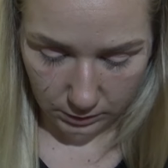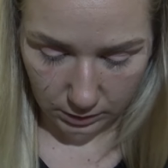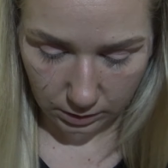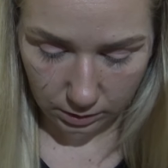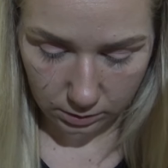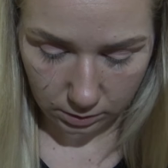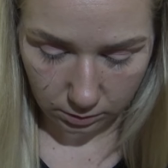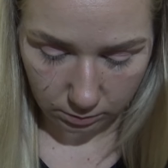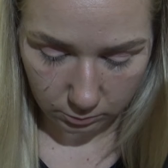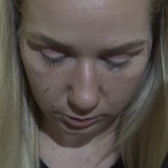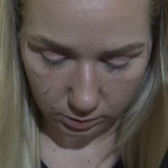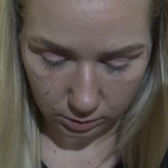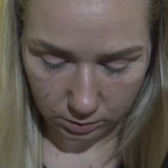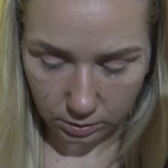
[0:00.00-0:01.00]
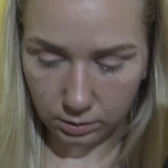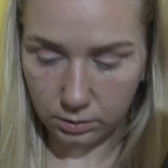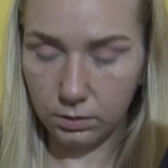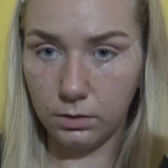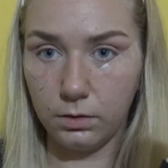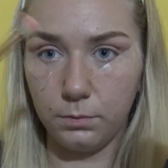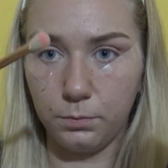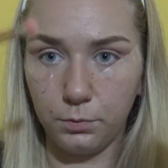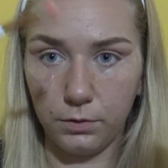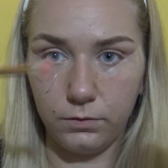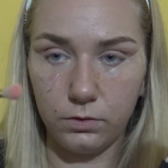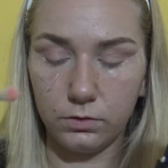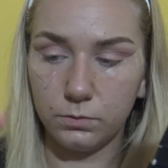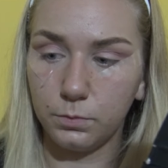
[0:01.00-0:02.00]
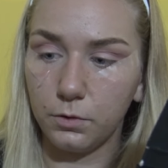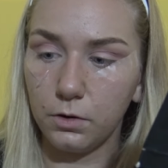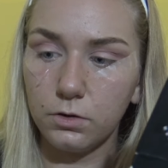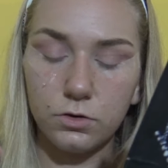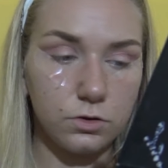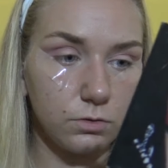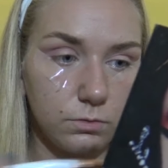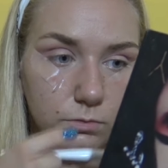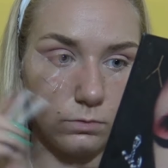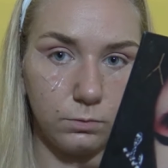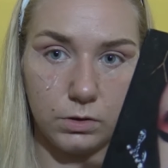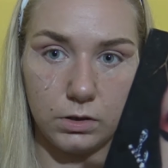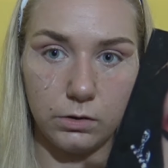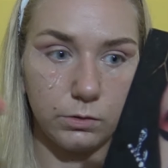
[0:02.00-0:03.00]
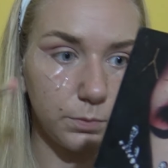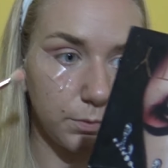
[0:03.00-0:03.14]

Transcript: okay, now I'm gonna take the previous brush without